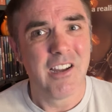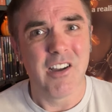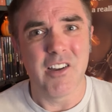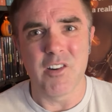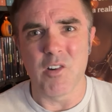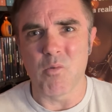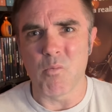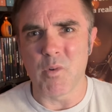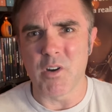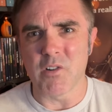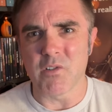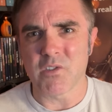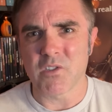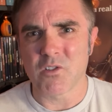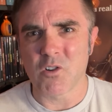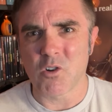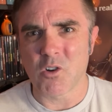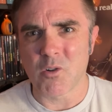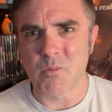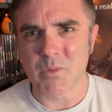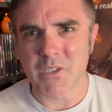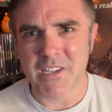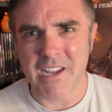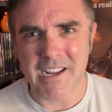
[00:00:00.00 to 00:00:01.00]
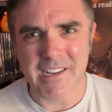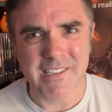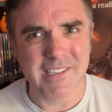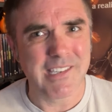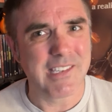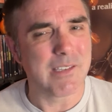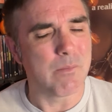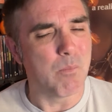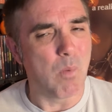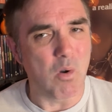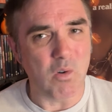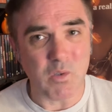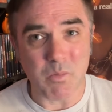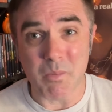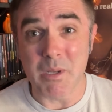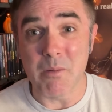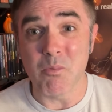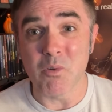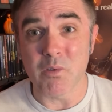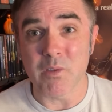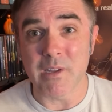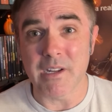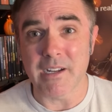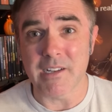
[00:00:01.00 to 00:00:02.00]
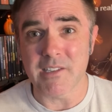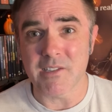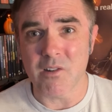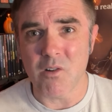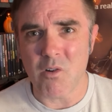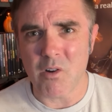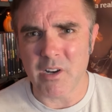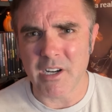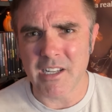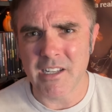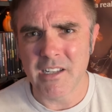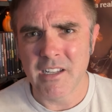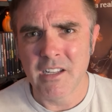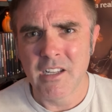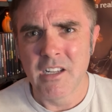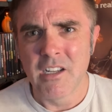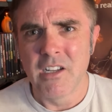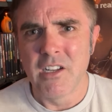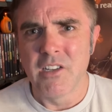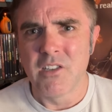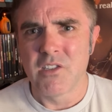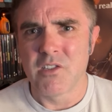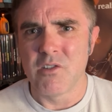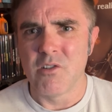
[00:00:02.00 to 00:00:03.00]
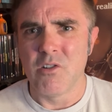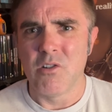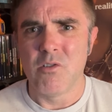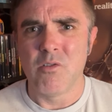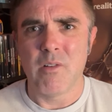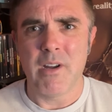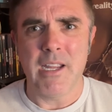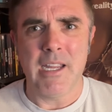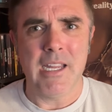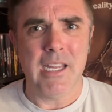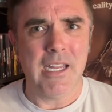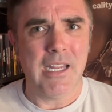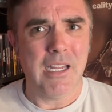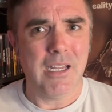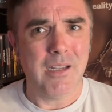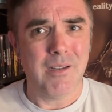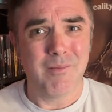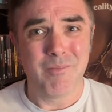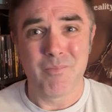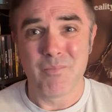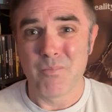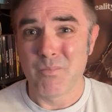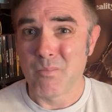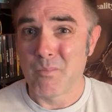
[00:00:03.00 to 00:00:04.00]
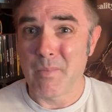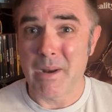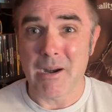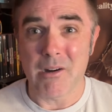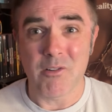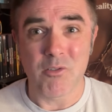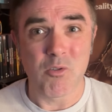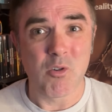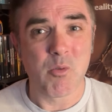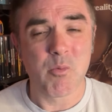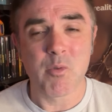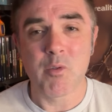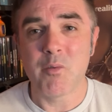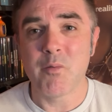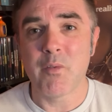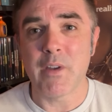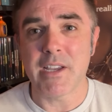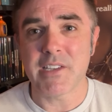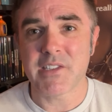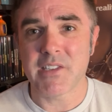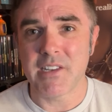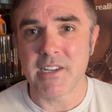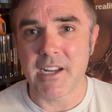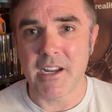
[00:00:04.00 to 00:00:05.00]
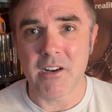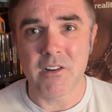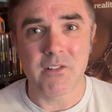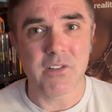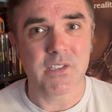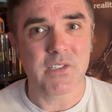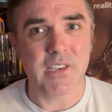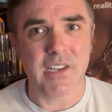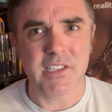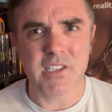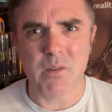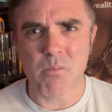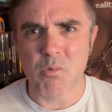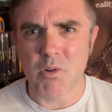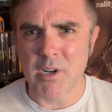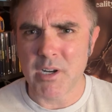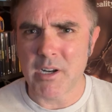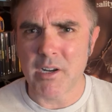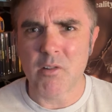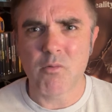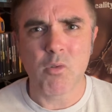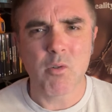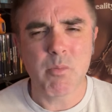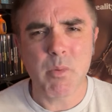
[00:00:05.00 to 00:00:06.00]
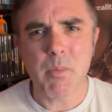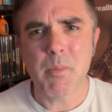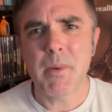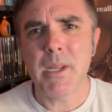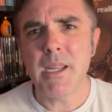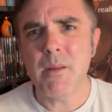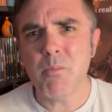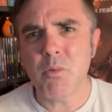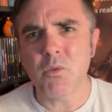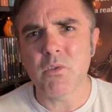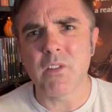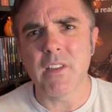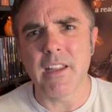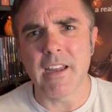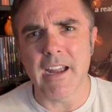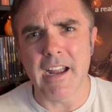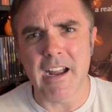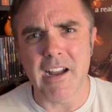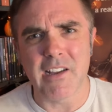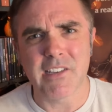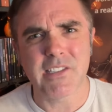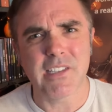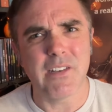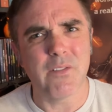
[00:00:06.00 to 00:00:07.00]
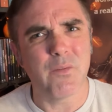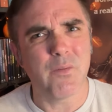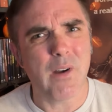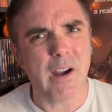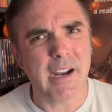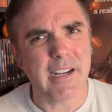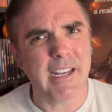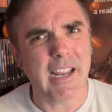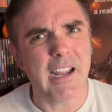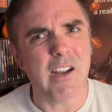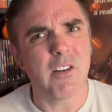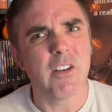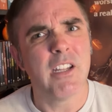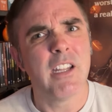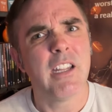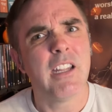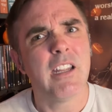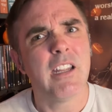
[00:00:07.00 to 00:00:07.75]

under weird circumstances. Most people think it's haunted. So a paranormal investigator decides to bring a group of people to the house and find out,